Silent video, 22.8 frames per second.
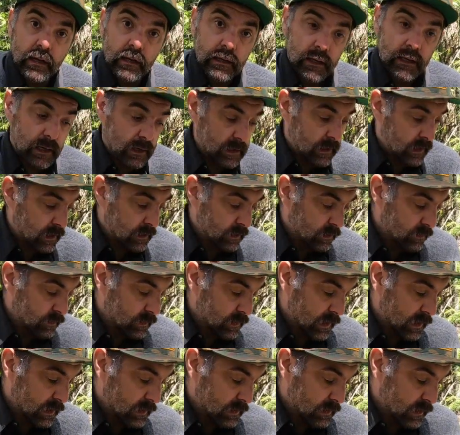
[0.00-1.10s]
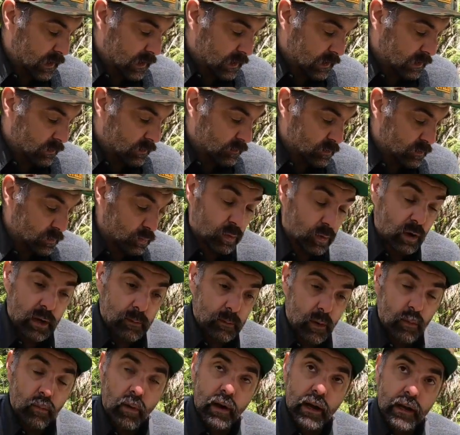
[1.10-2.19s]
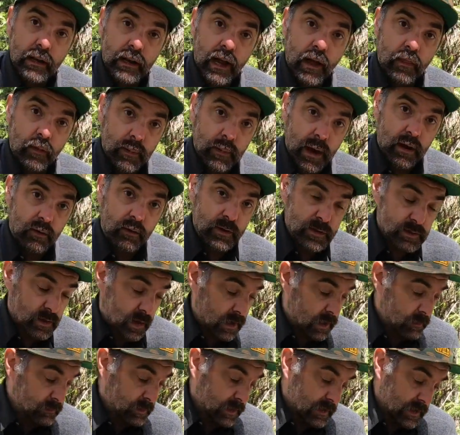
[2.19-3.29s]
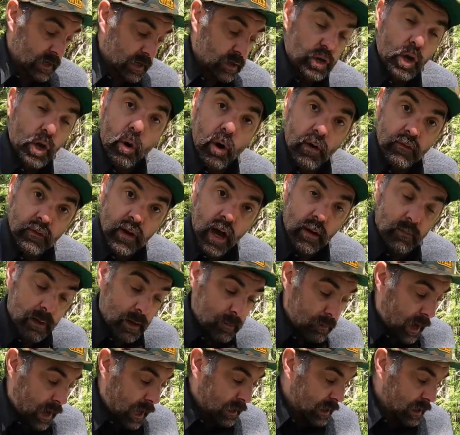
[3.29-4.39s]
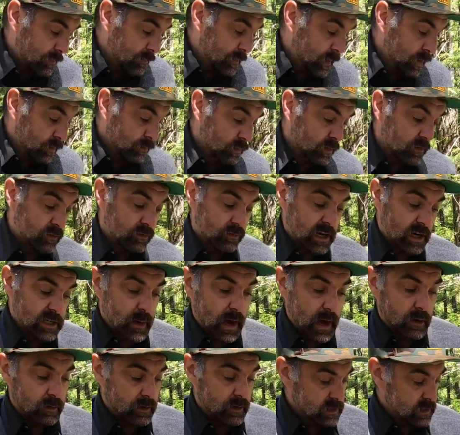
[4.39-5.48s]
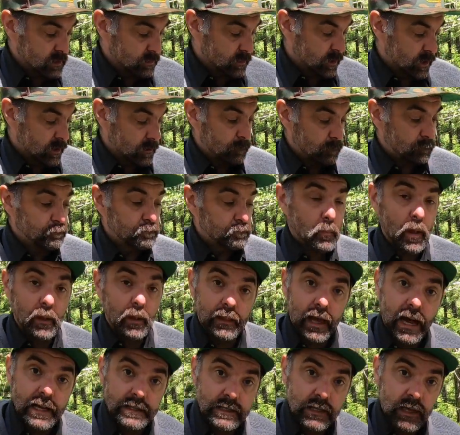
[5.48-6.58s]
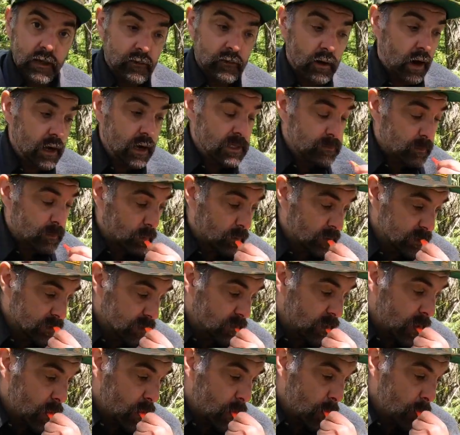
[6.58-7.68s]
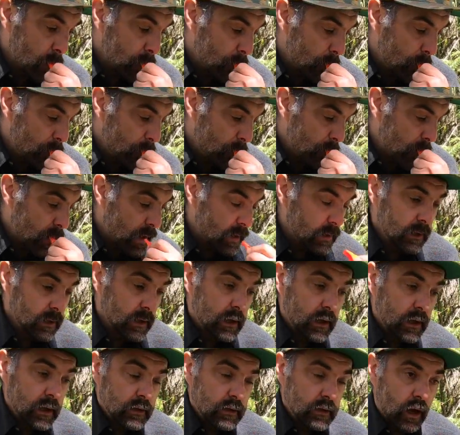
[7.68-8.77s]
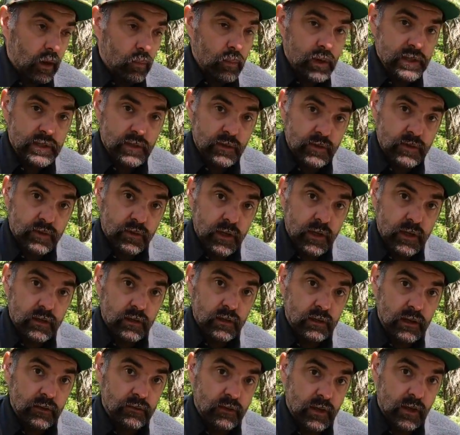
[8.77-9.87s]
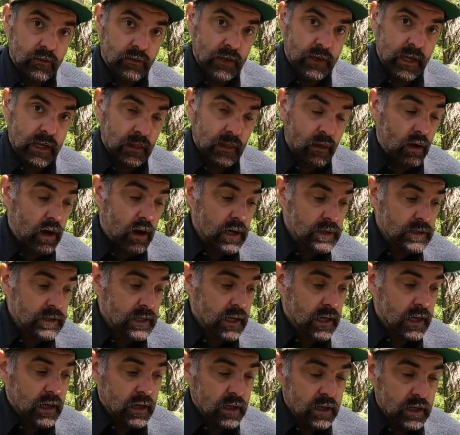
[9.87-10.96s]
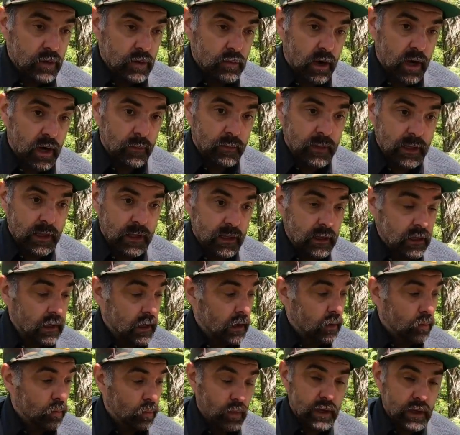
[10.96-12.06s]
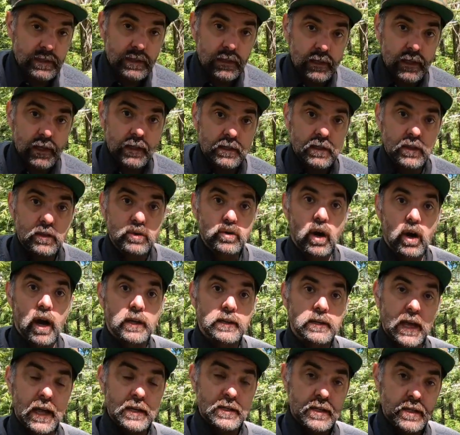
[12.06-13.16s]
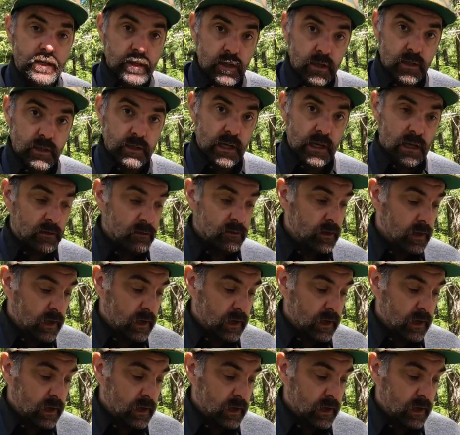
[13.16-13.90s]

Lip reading: I don't have to worry about running down the batteries on it because I know I've got my backup with fresh batteries in the bottom. Last thing I've got is my whistle. Now, a whistle is critical if you ever get lost. You want to be whistling to draw attention to yourself,